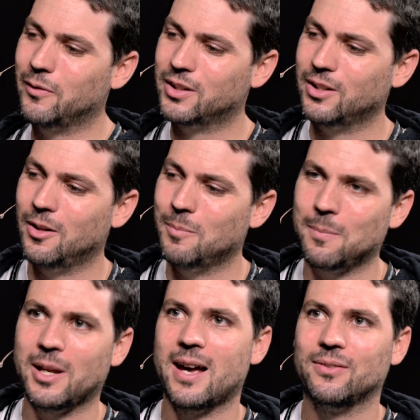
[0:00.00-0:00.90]
have still
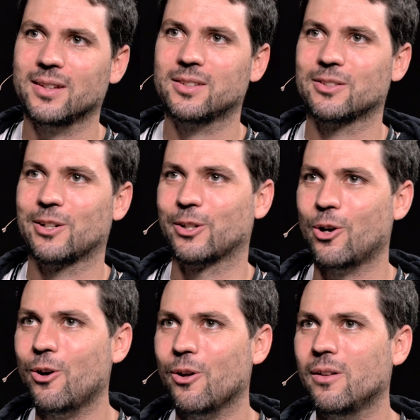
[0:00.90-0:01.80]
maybe had this as our
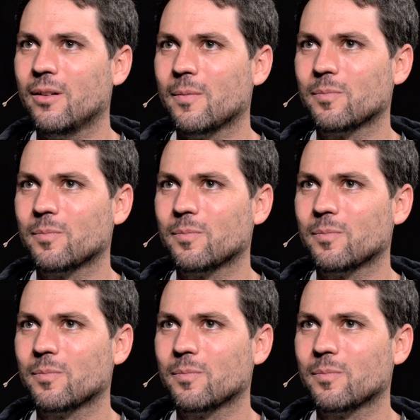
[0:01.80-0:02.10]
goal,